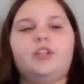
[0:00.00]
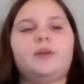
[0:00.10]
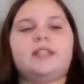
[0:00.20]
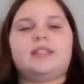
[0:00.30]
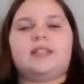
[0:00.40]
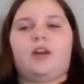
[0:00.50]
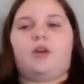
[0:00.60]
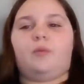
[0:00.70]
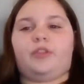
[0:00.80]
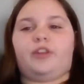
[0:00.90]
You get to stay
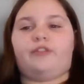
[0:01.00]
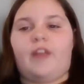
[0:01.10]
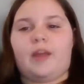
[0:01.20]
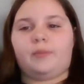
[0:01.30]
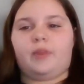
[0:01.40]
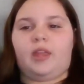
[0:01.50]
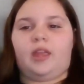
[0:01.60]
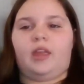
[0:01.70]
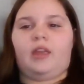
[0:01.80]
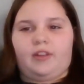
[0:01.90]
home with your
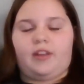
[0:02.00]
family,